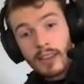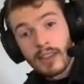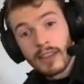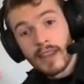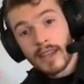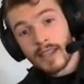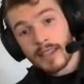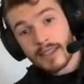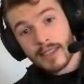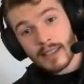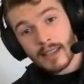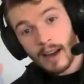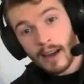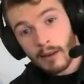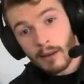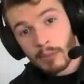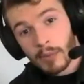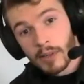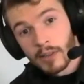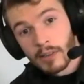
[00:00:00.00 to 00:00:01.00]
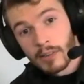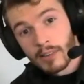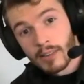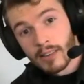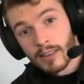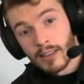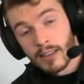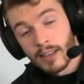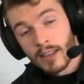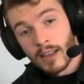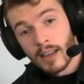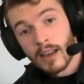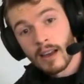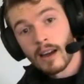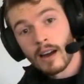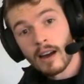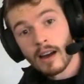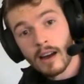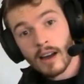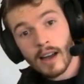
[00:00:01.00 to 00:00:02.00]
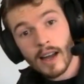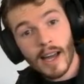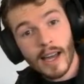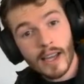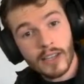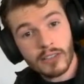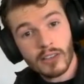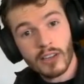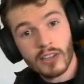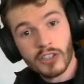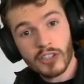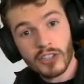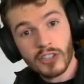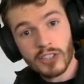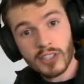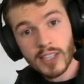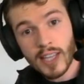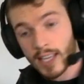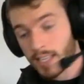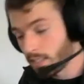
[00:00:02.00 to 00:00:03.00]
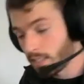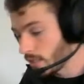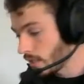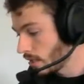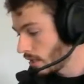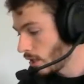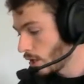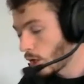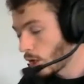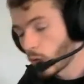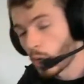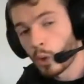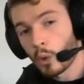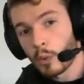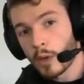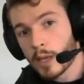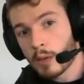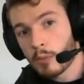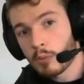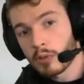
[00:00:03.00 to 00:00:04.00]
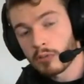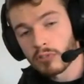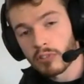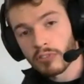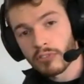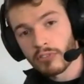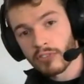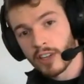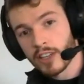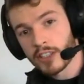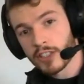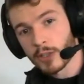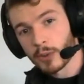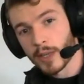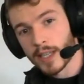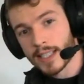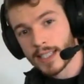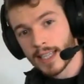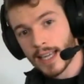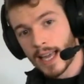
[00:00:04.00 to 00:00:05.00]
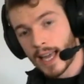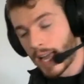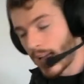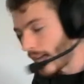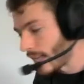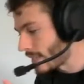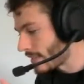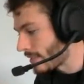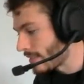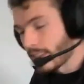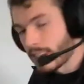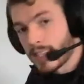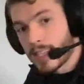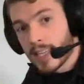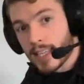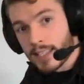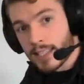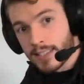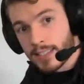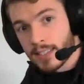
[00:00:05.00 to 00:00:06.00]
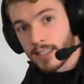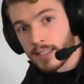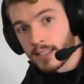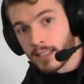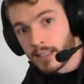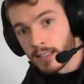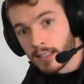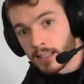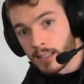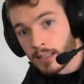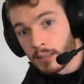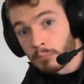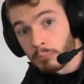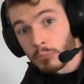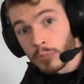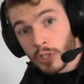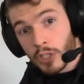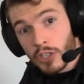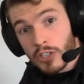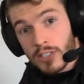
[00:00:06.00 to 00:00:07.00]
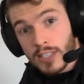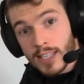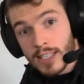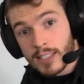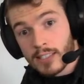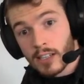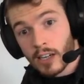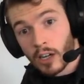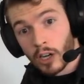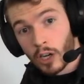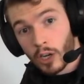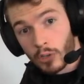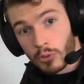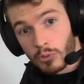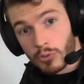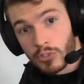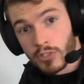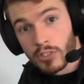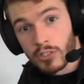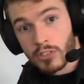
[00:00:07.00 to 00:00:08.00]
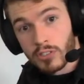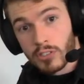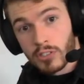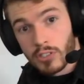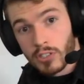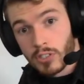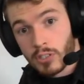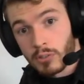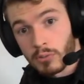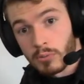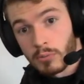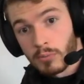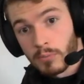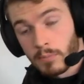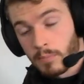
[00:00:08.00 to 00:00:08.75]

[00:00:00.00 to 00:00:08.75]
this cup, as I just said, we would refer to it as this because it's close to you.